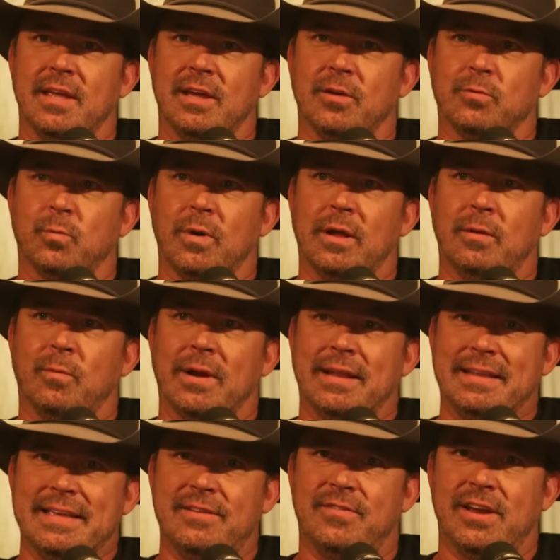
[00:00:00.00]
He goes, well, when I
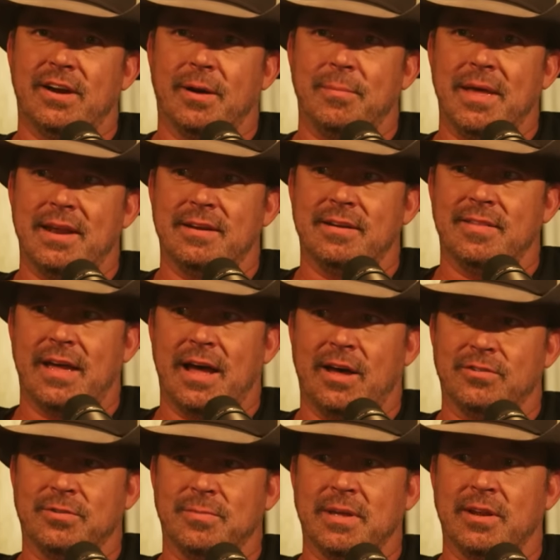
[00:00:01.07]
leave here, I'm headed to the
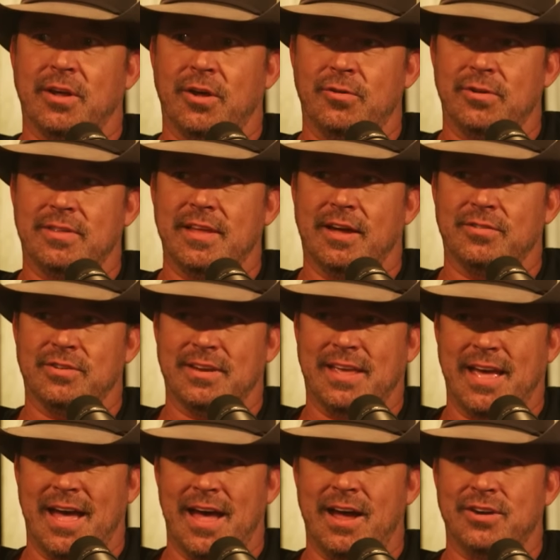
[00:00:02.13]
house. I'm getting $100,000
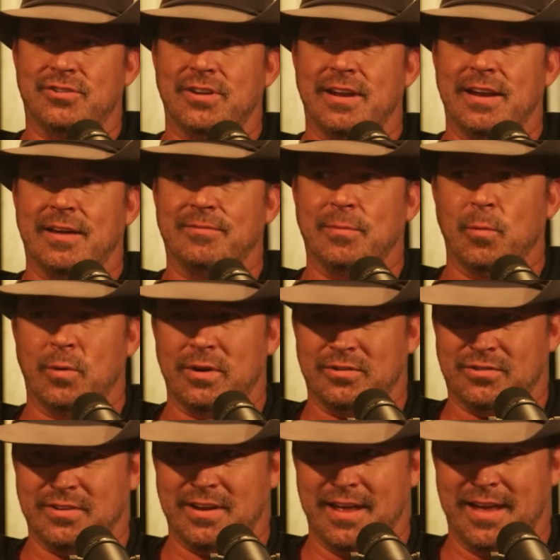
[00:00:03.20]
cash and I'm going to
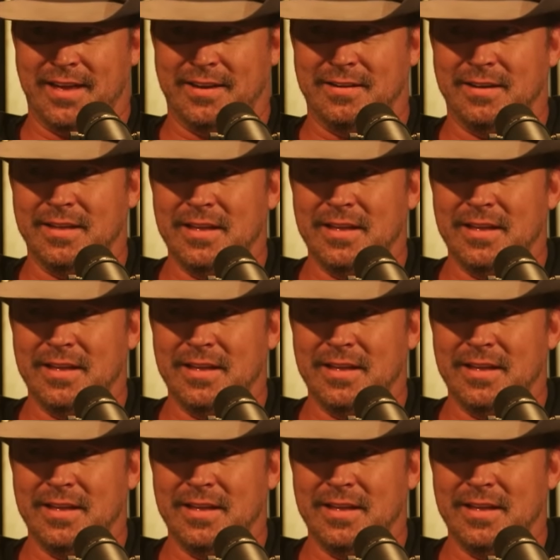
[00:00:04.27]
Sudan.